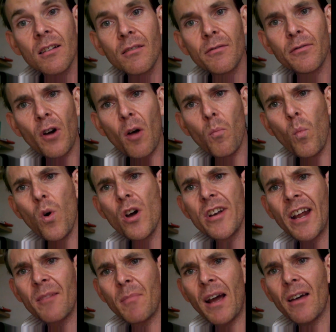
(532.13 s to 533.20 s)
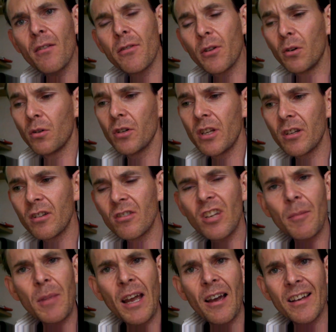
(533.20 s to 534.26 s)
from Word and Mouth, or you can
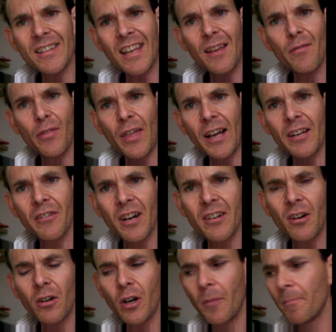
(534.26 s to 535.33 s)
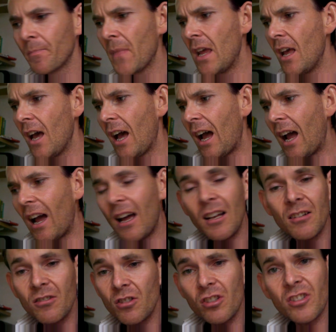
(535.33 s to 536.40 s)
check me out at davethackray.com.
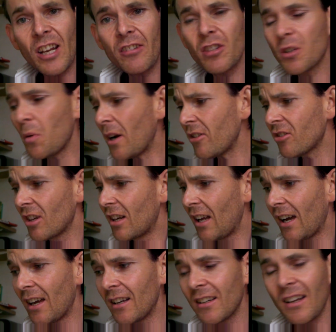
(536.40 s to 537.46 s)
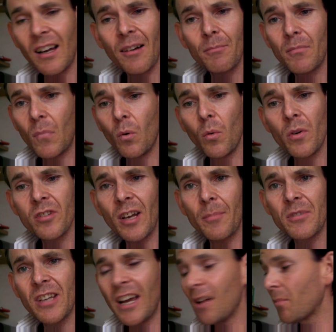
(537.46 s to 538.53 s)
Just ask the question, and I'm always
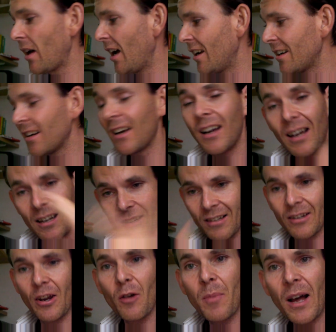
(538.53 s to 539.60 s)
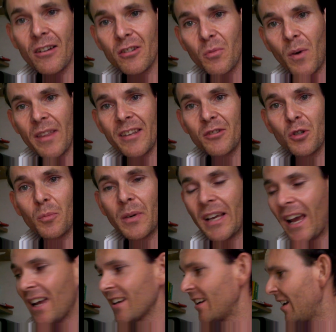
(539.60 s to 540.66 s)
happy to help. And go back to where this all
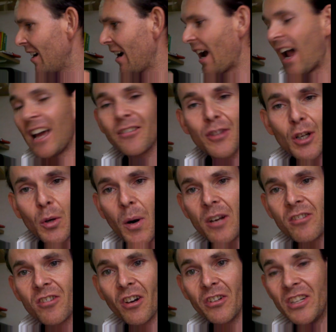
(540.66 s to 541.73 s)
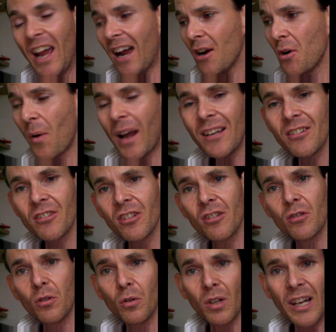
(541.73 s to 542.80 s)
began. Ask the question on Yahoo Answers
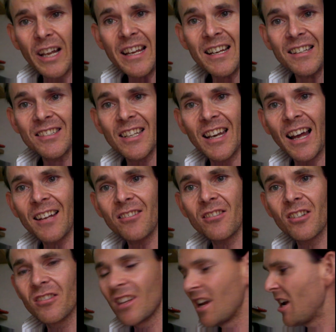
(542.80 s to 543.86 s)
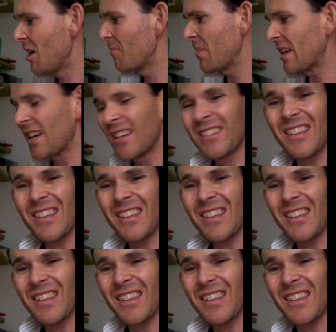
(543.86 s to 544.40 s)
or LinkedIn Answers, because